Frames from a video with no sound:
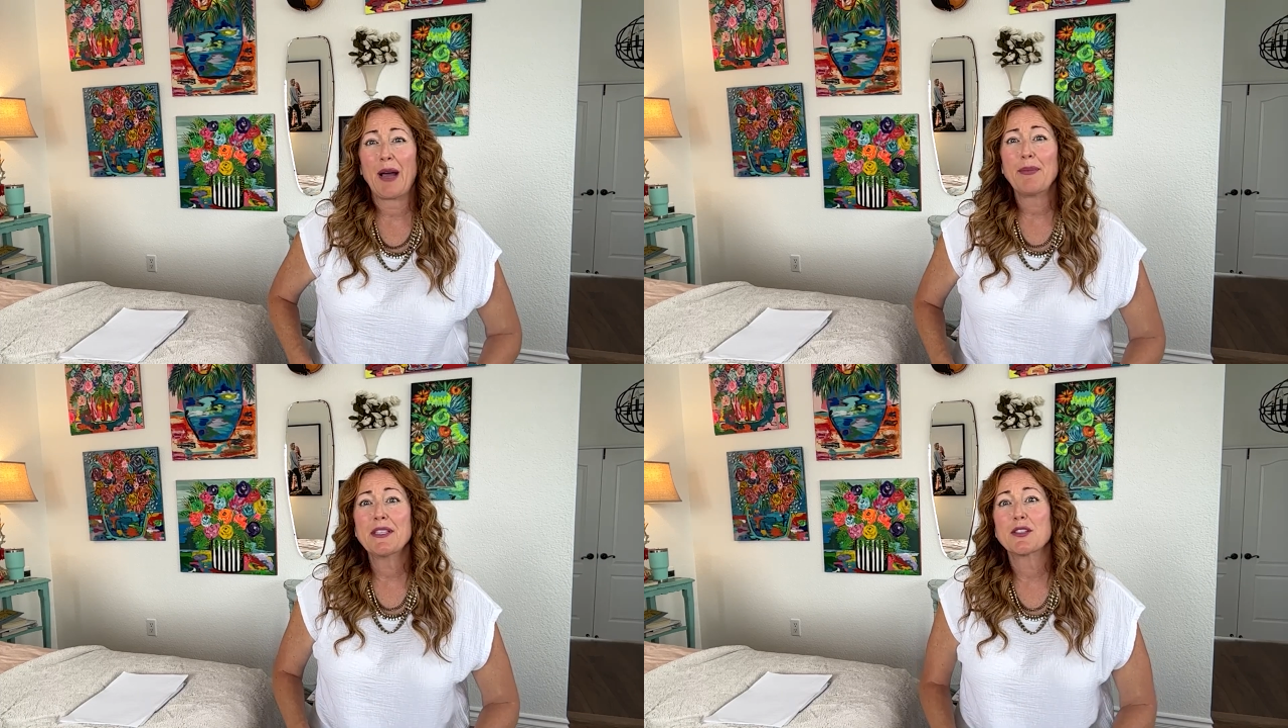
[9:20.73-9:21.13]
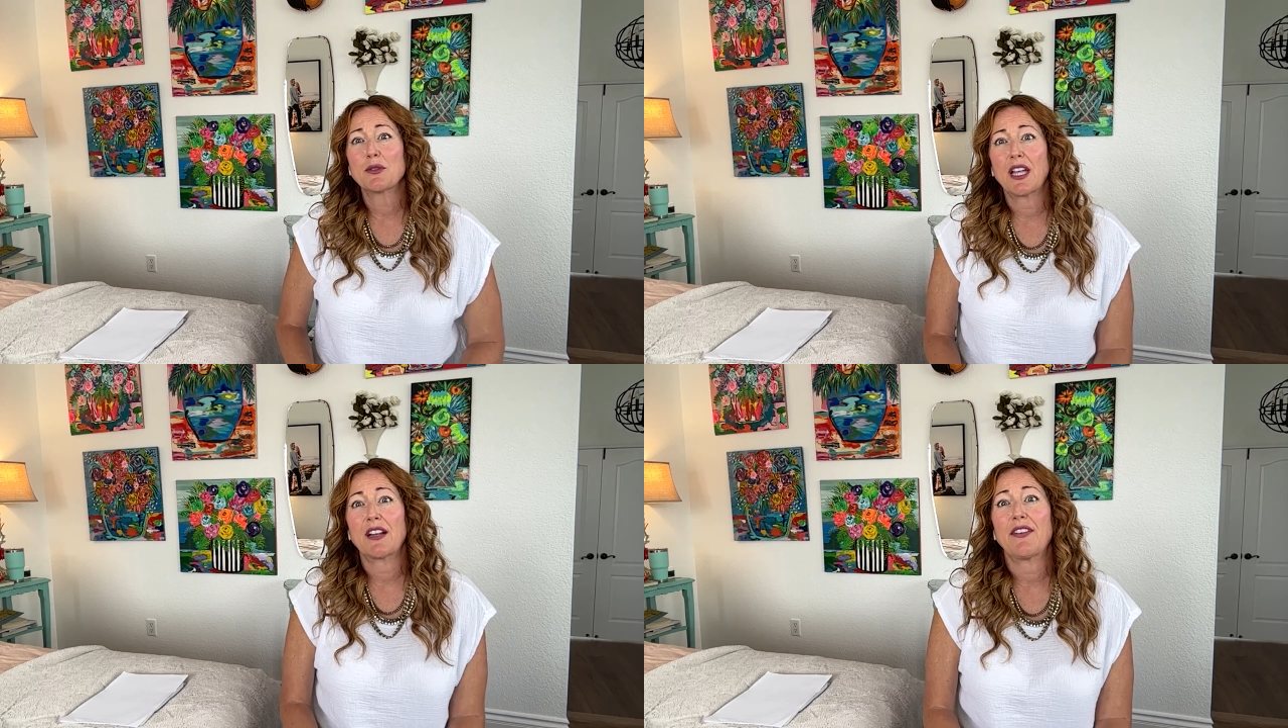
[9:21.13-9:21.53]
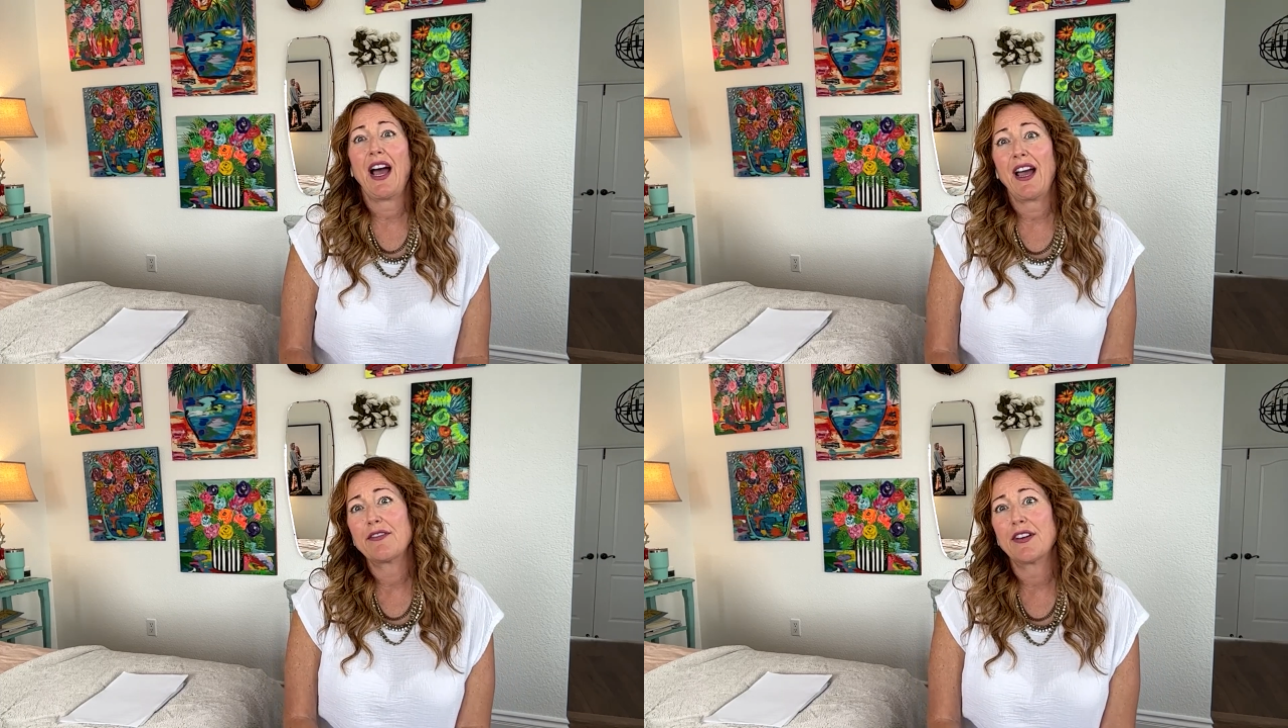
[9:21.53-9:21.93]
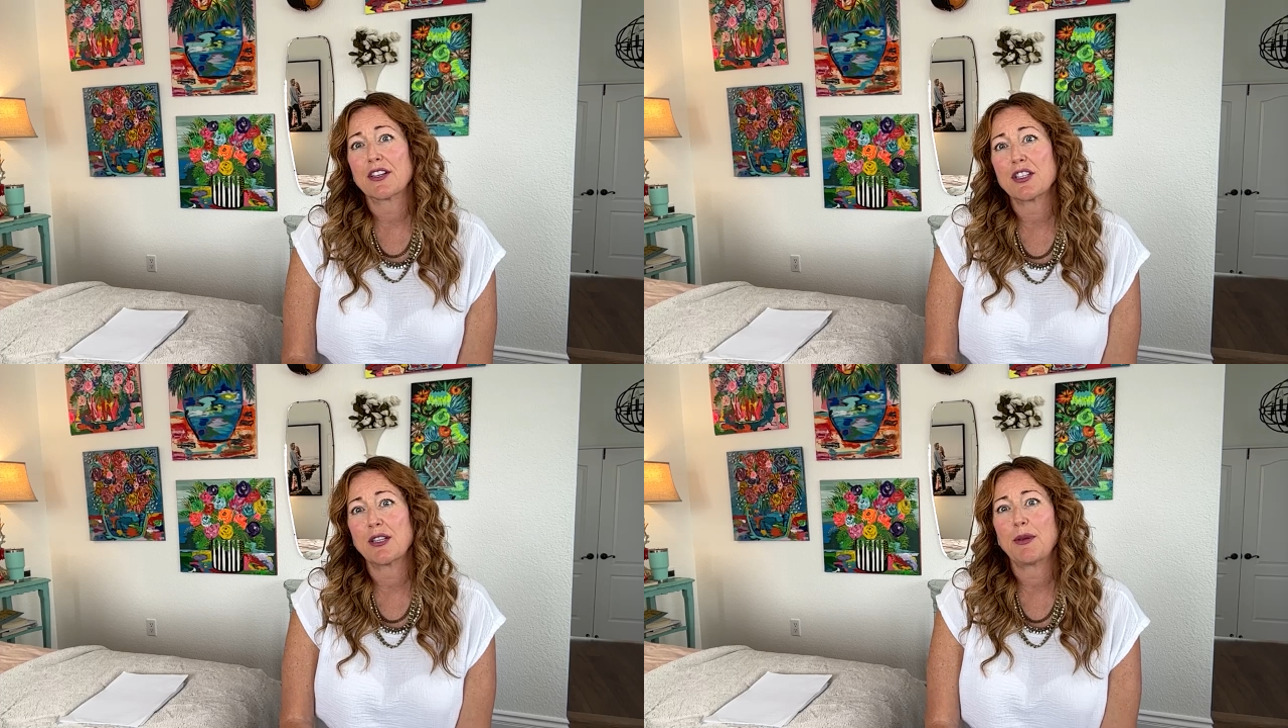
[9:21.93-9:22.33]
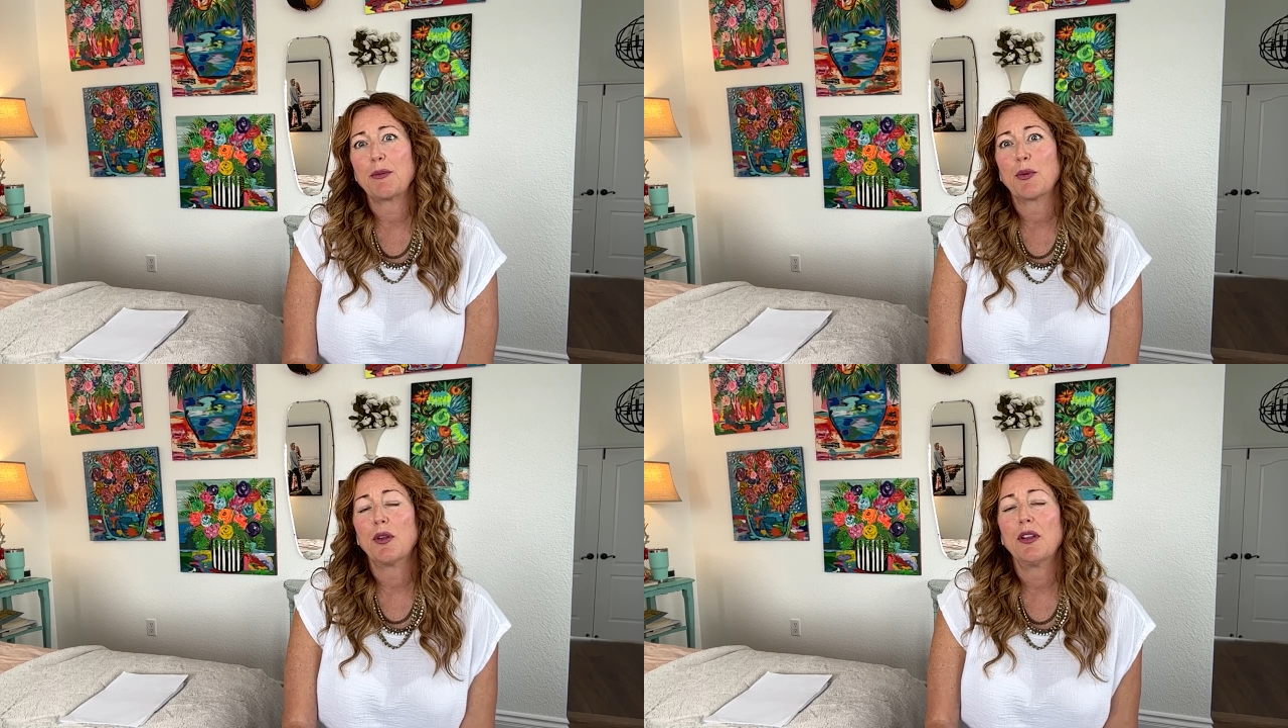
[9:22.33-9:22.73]
It happens to a lot of high functioning
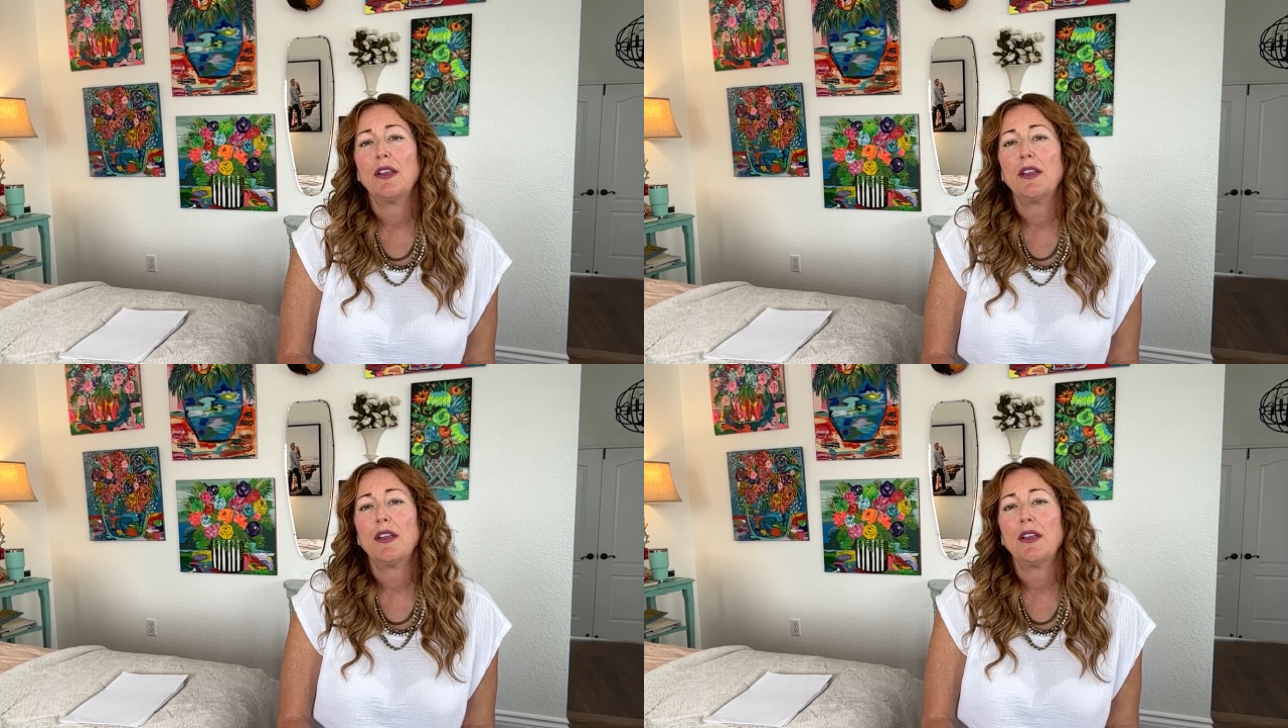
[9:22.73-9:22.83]
people.